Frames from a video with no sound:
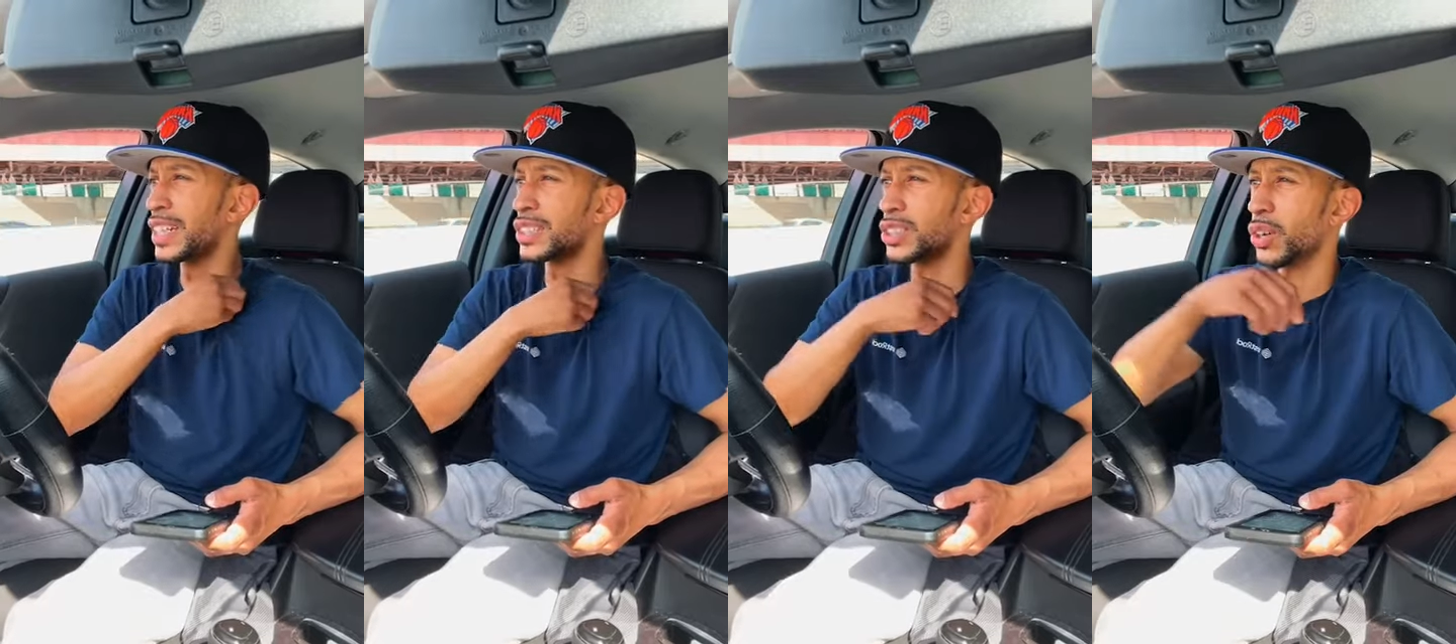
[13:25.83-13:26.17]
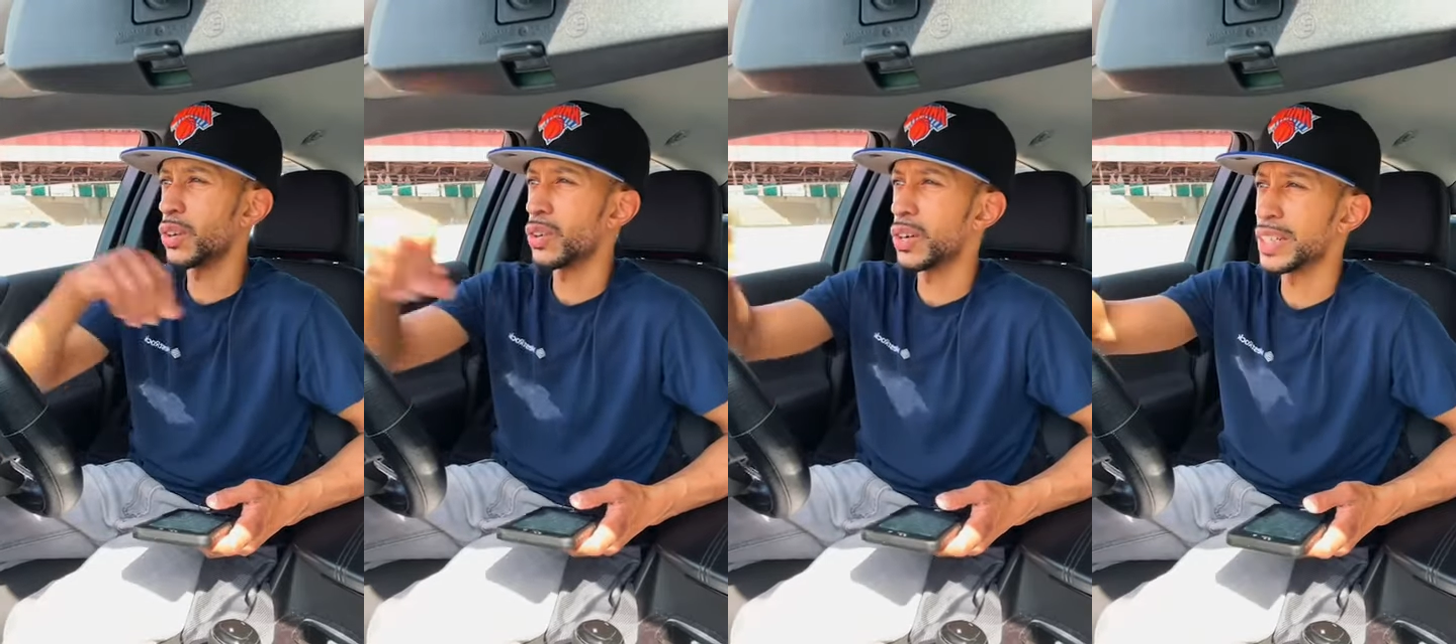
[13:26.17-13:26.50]

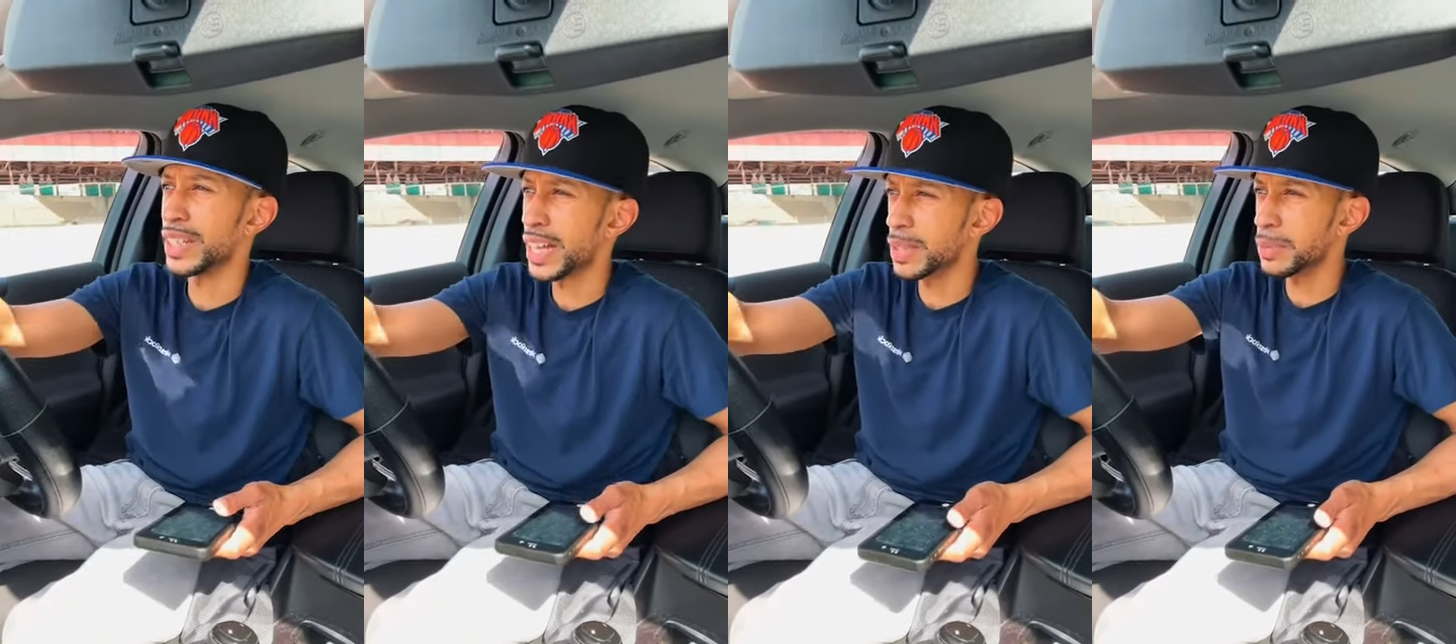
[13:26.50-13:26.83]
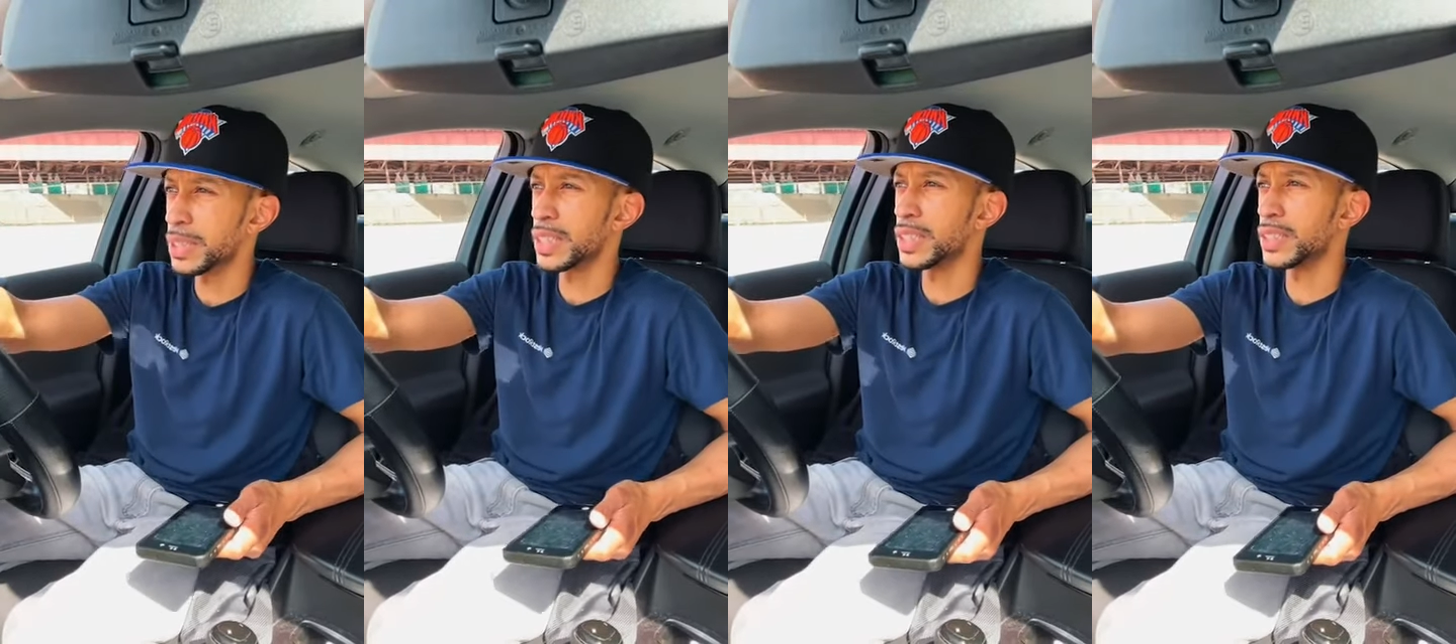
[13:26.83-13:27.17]
So
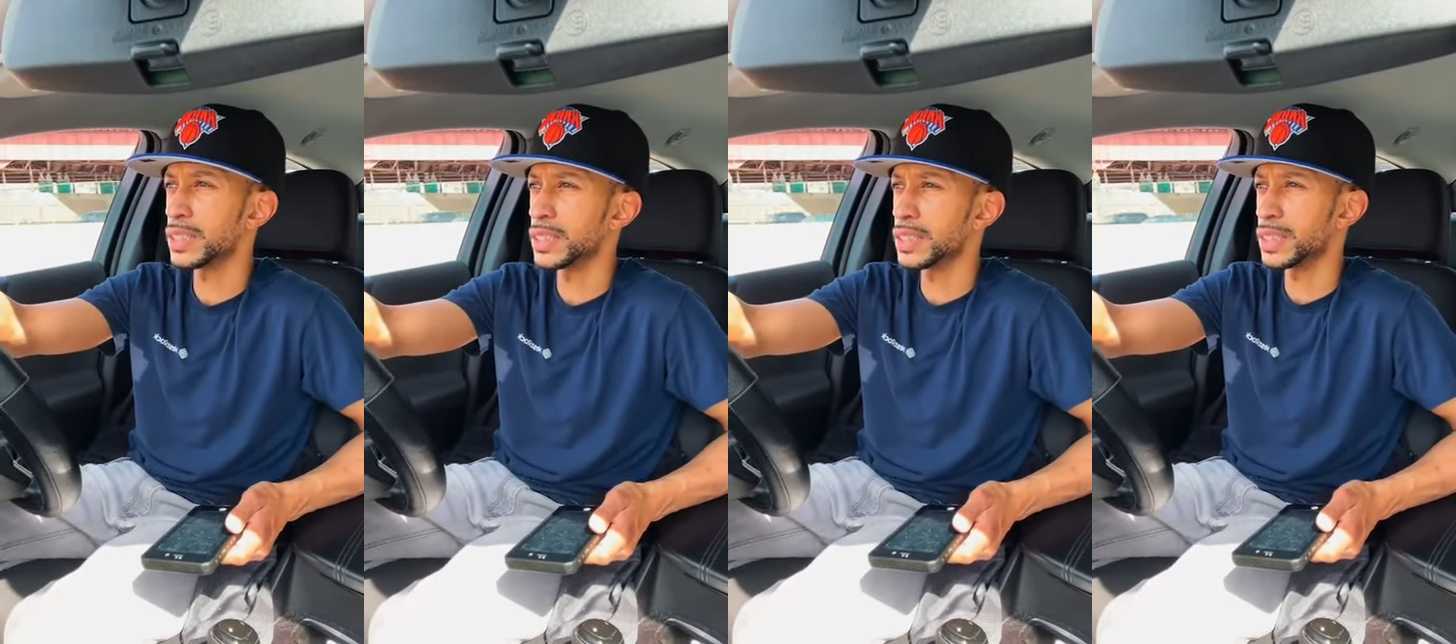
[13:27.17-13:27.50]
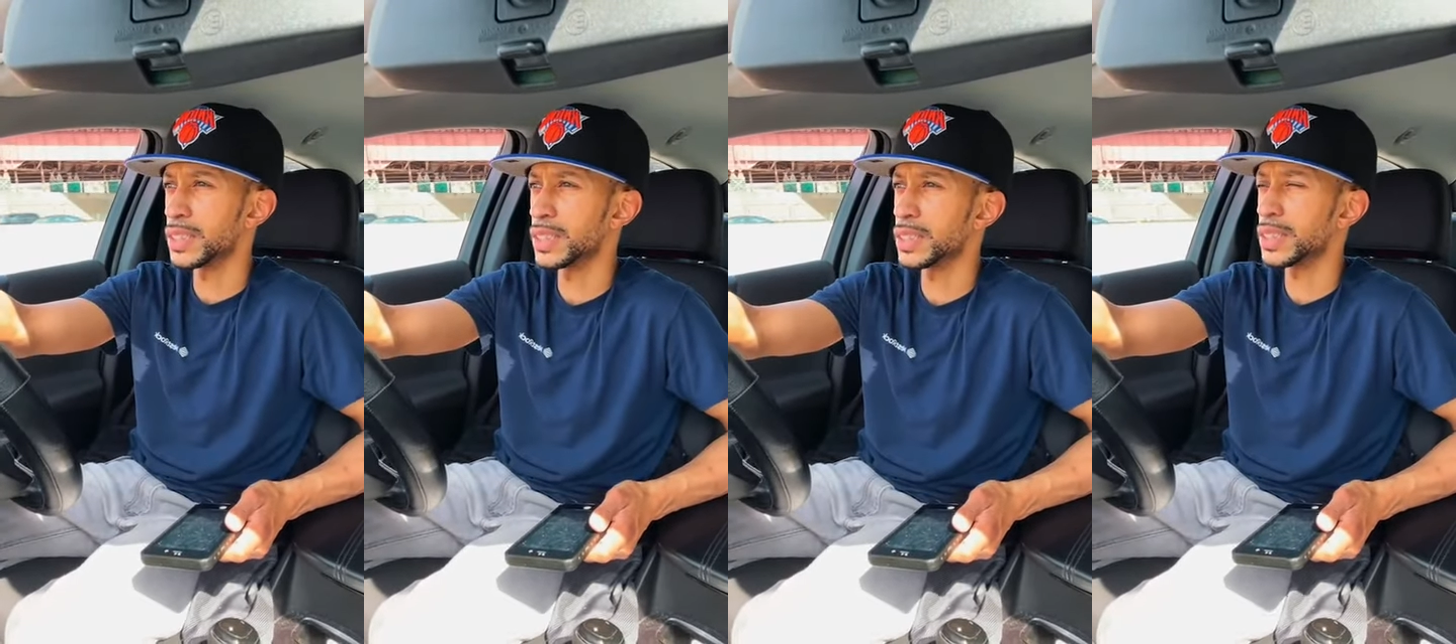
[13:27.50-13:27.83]
anonymity is
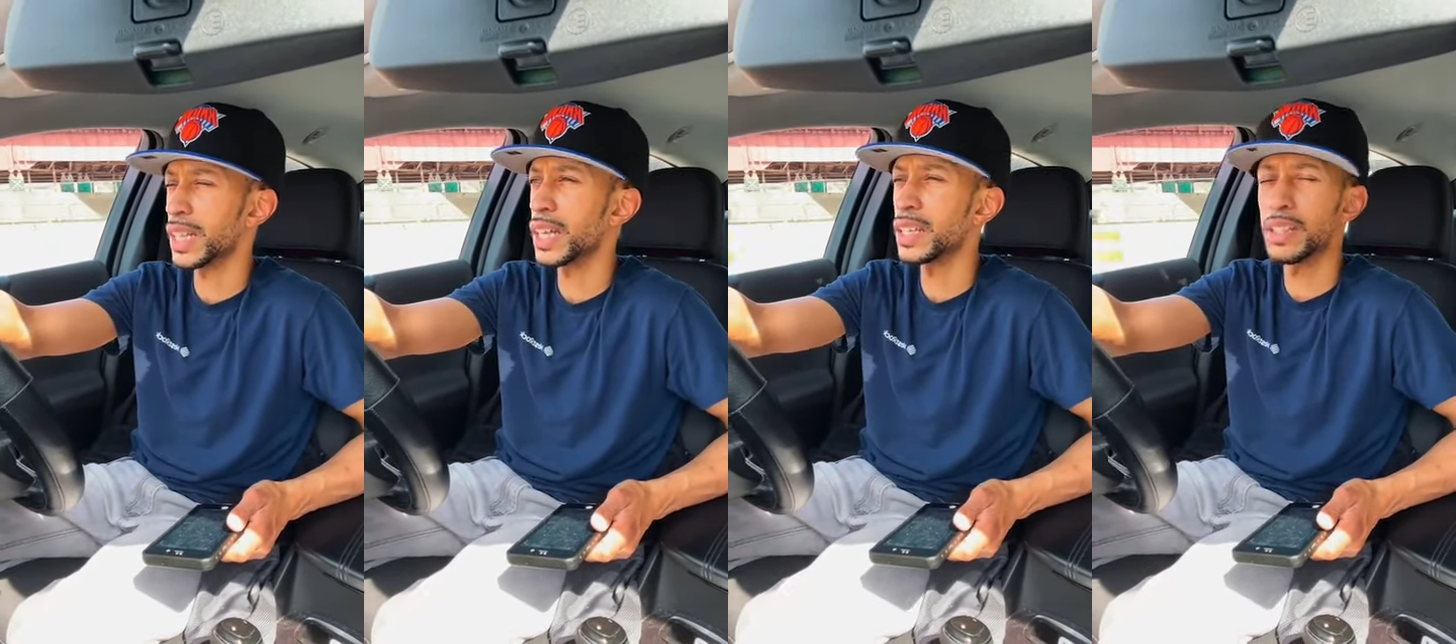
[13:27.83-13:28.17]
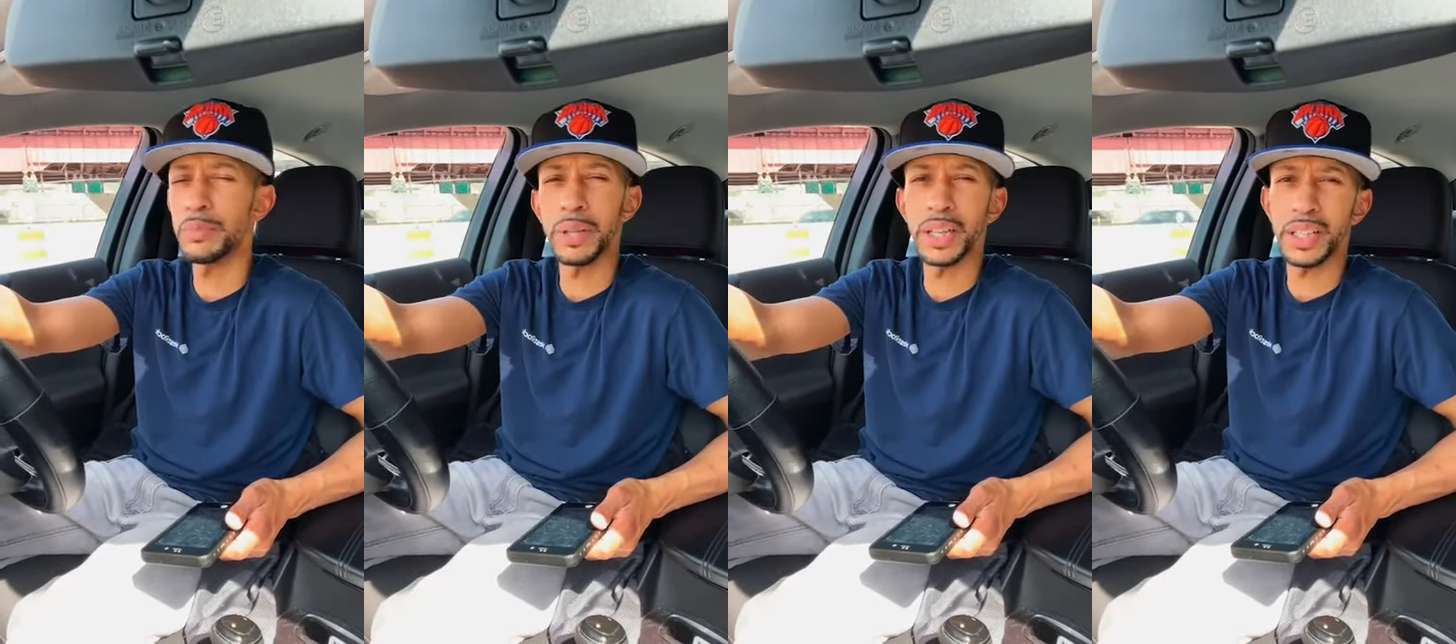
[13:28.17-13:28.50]
the state
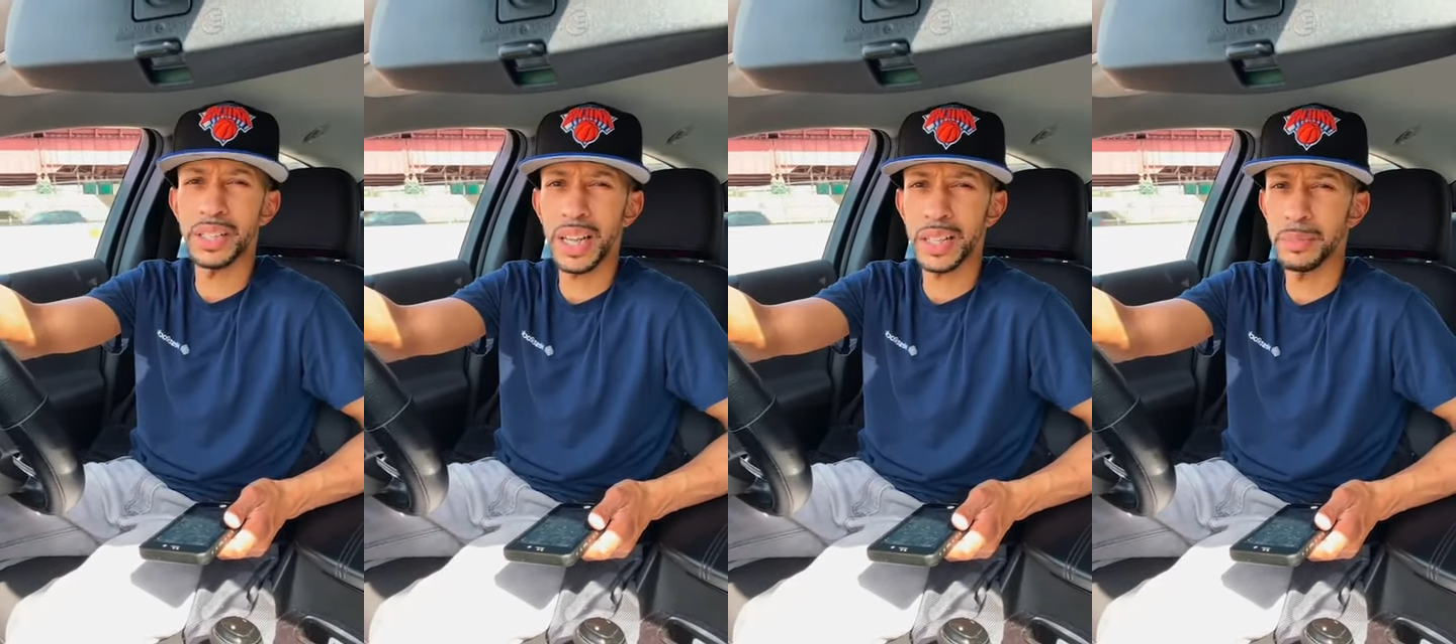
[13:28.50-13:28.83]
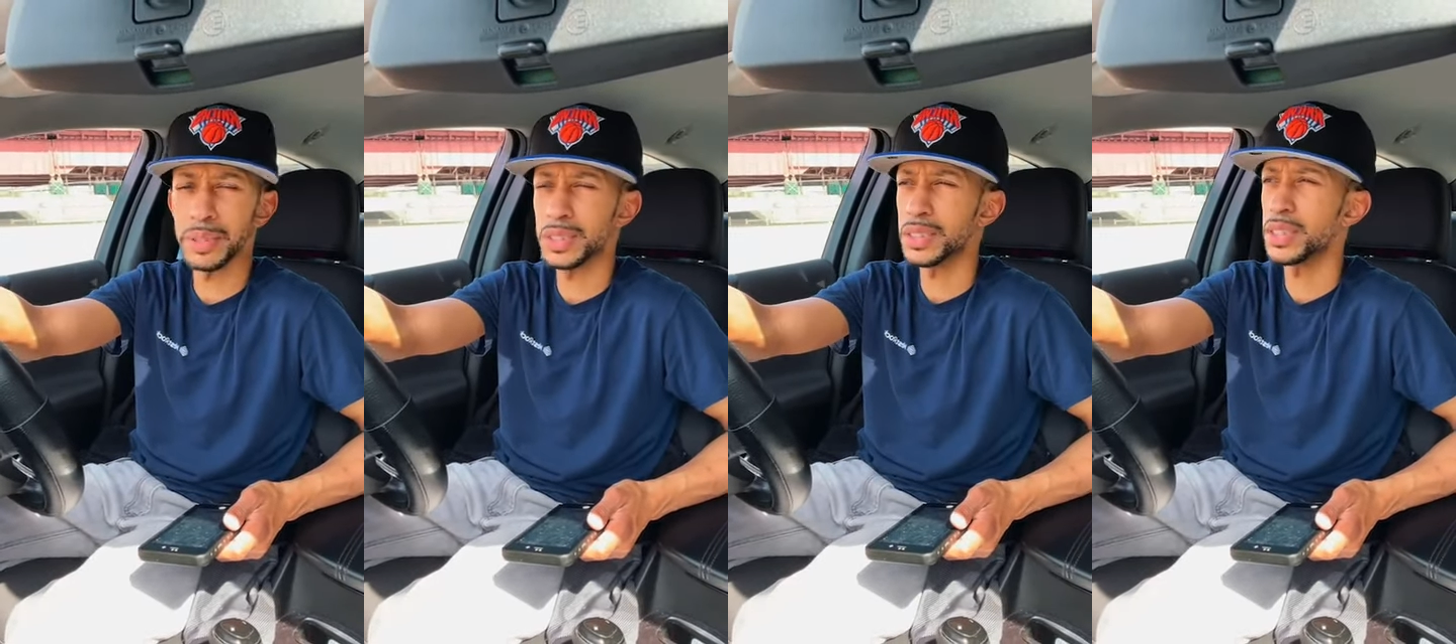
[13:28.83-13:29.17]
of being
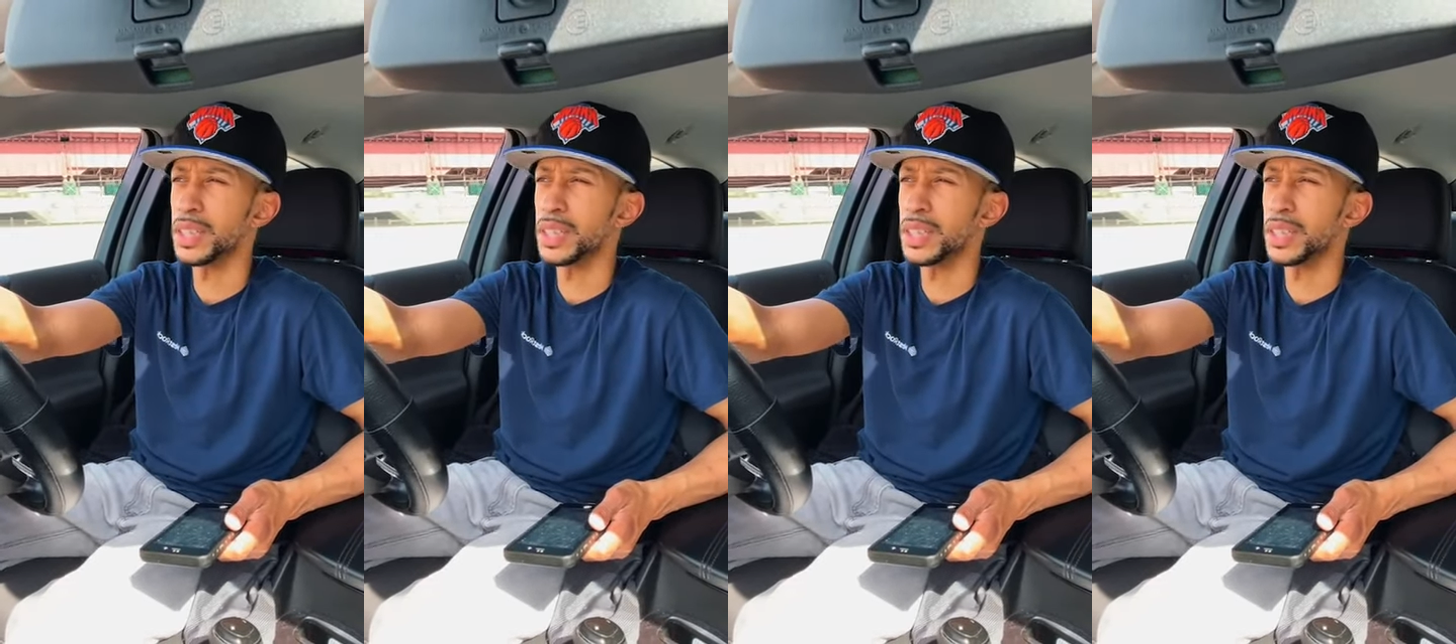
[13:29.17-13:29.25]
anonymous.